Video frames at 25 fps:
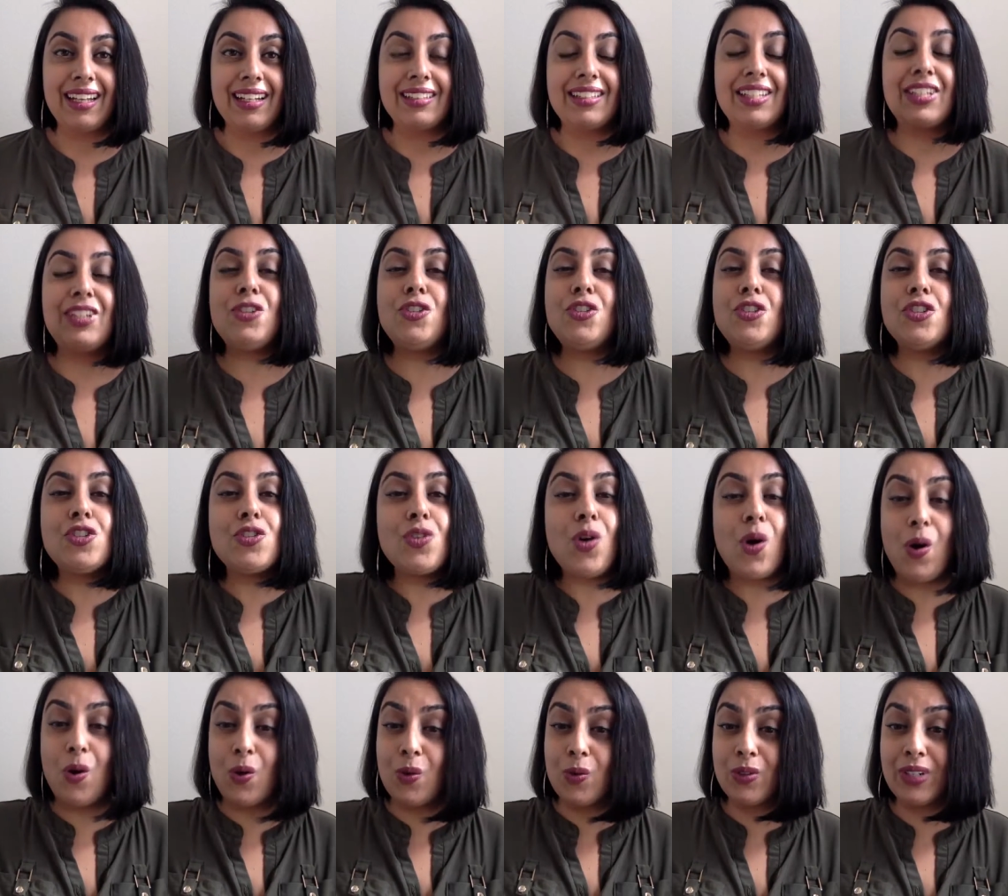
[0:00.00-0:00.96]
That you just
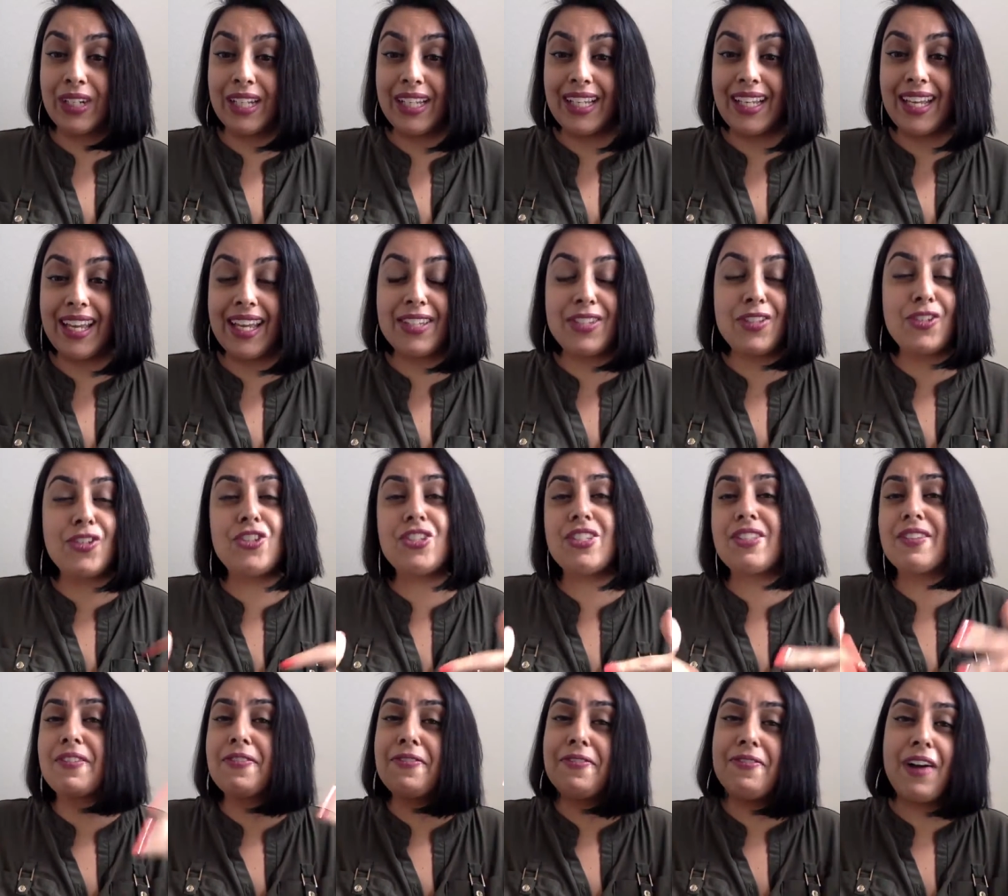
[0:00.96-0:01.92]
own it and you
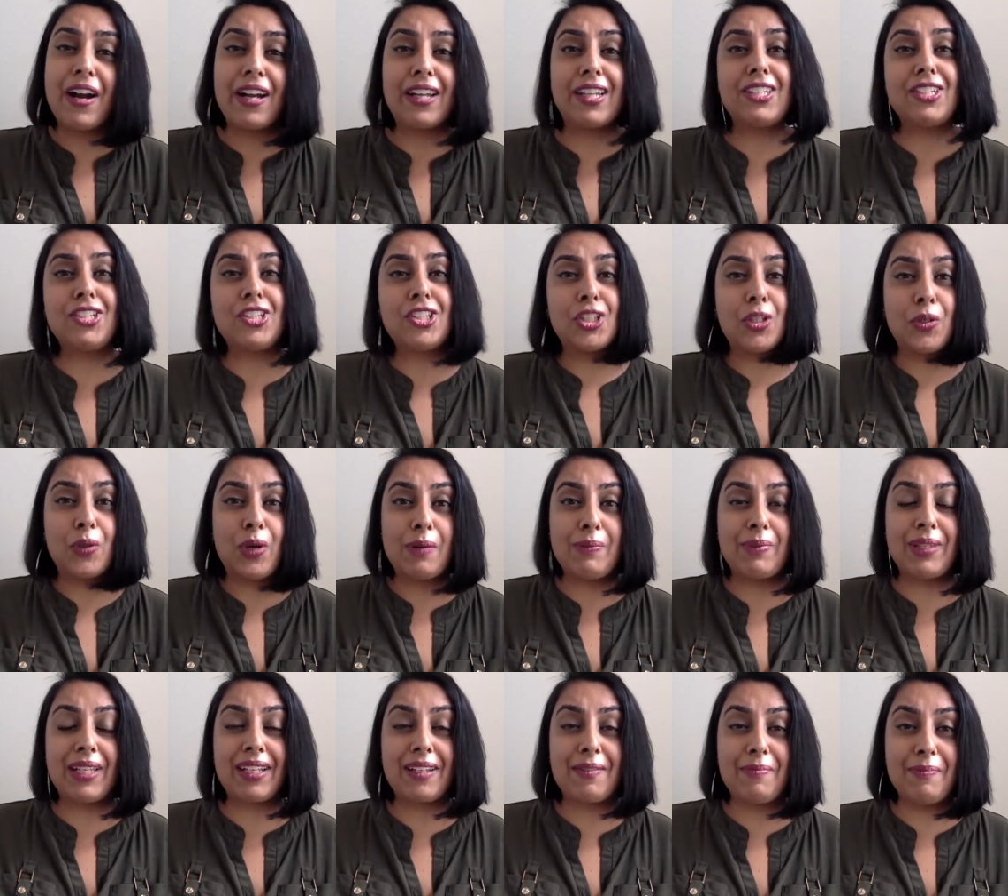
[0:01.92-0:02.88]
just fucking show
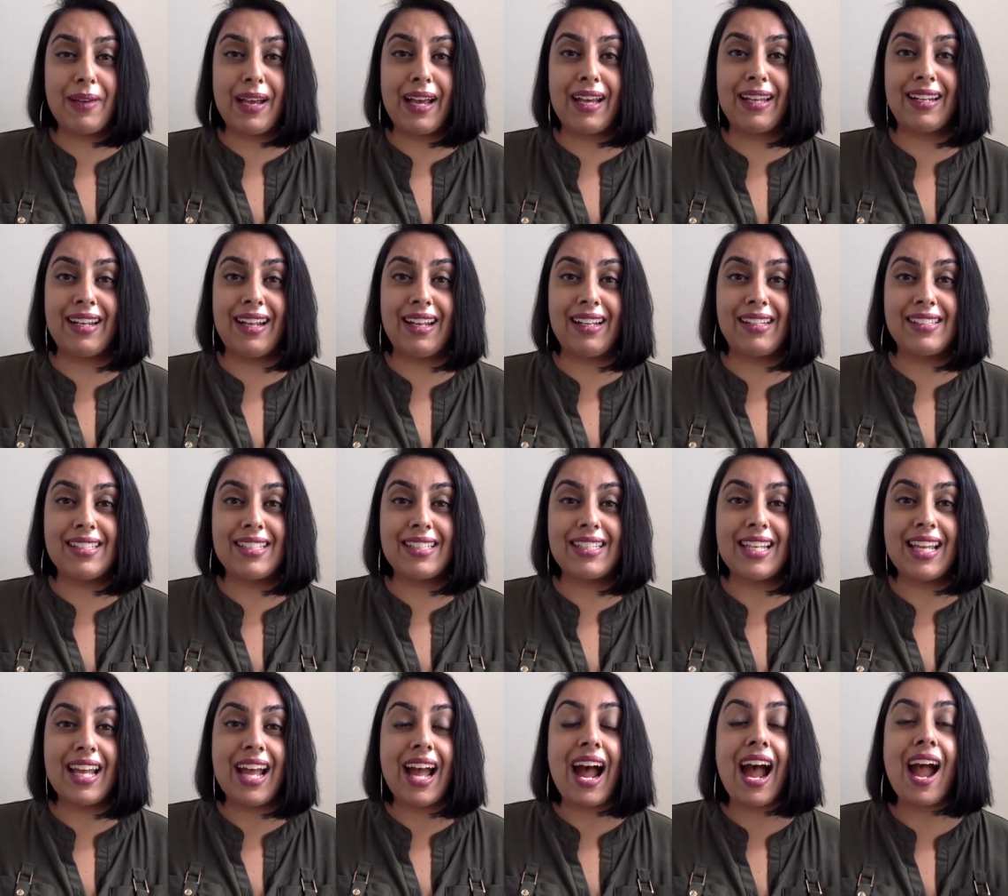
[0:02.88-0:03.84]
up like a badass.
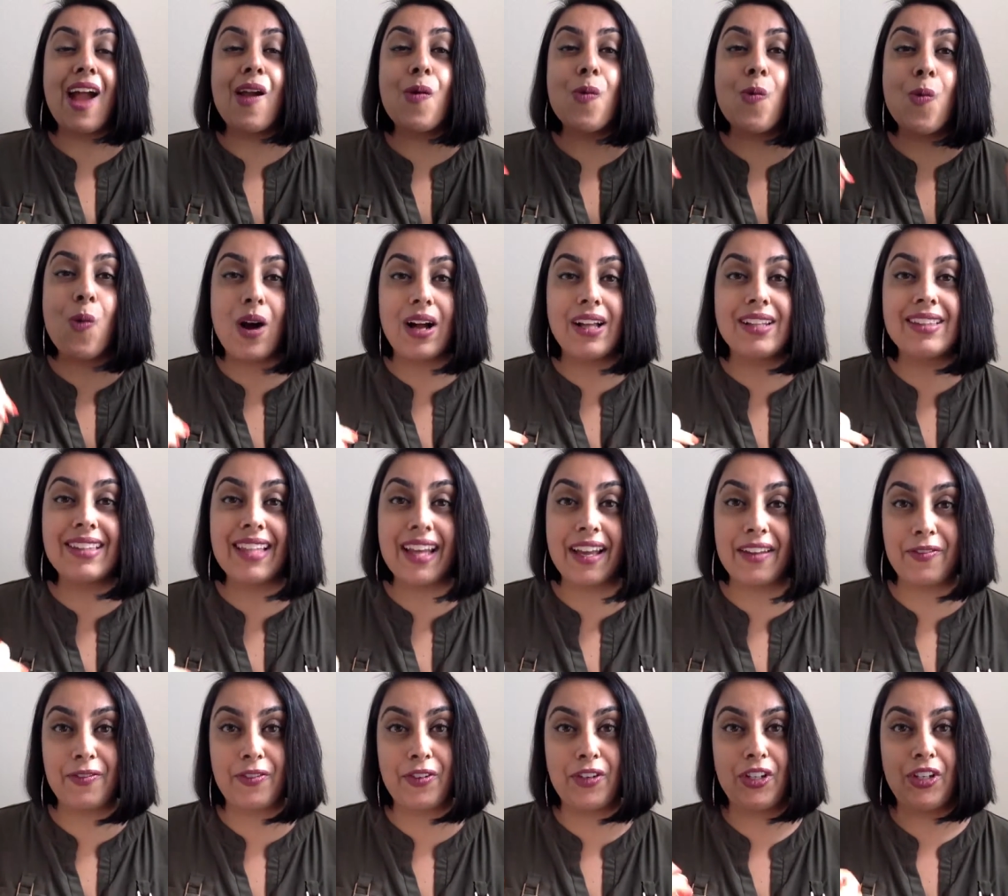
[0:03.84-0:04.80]
I want
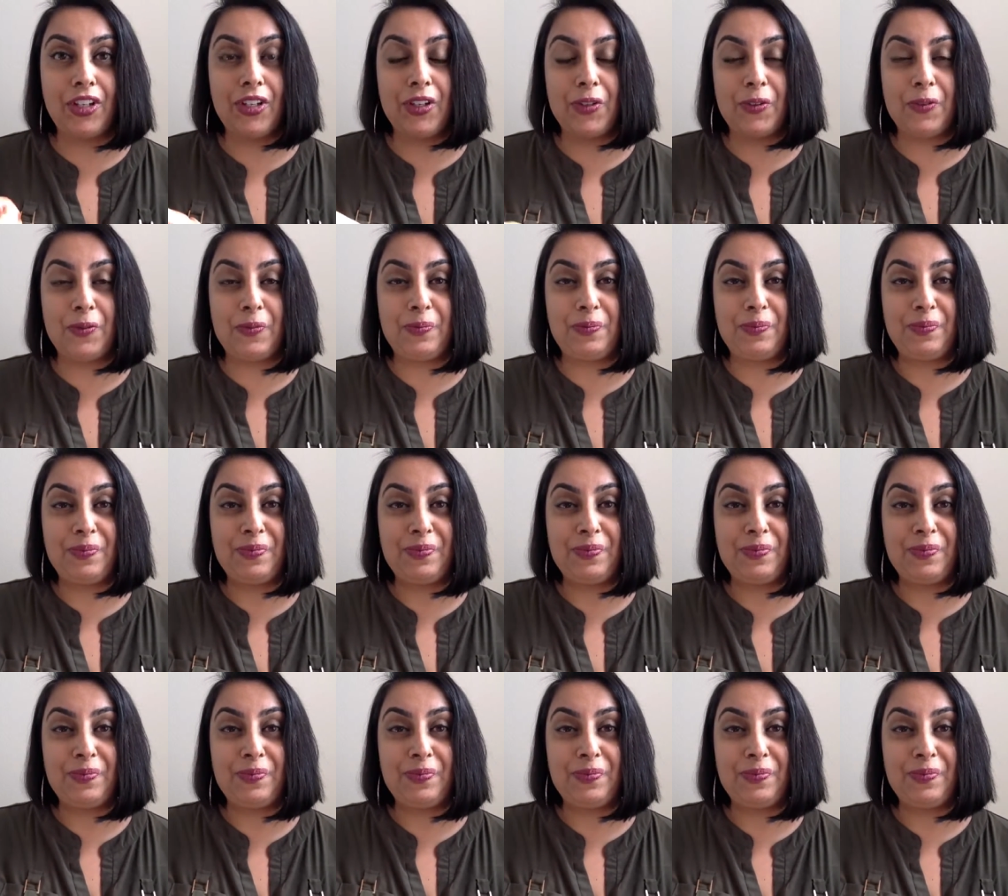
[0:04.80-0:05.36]
that for you.